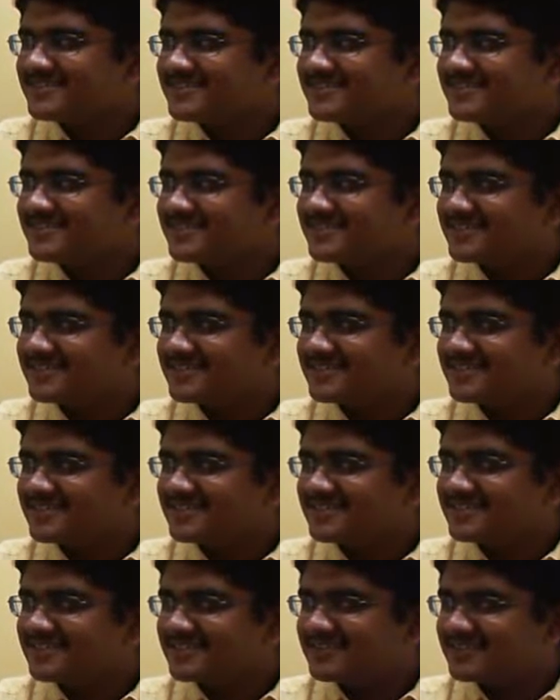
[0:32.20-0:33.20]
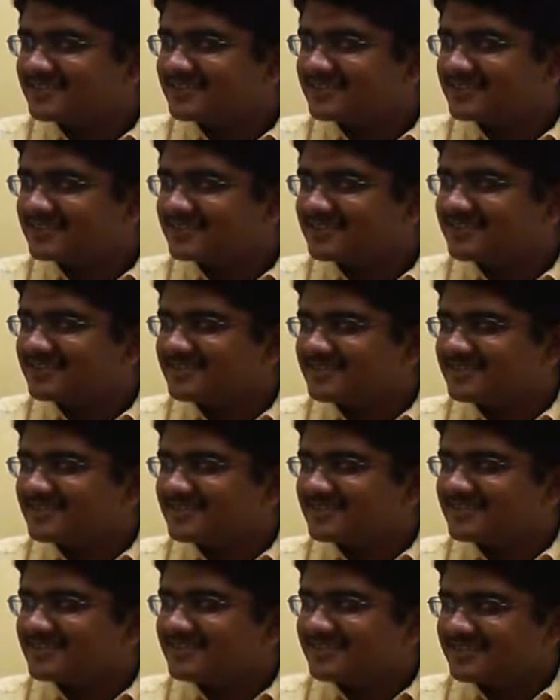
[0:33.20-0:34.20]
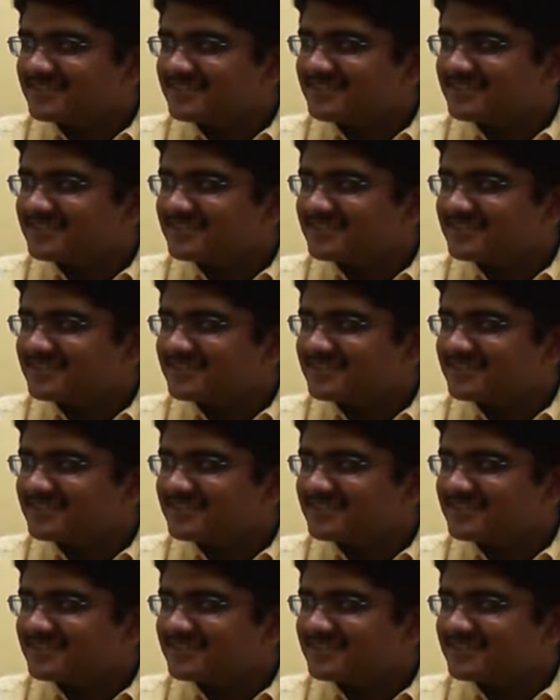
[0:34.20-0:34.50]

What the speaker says: (not speaking)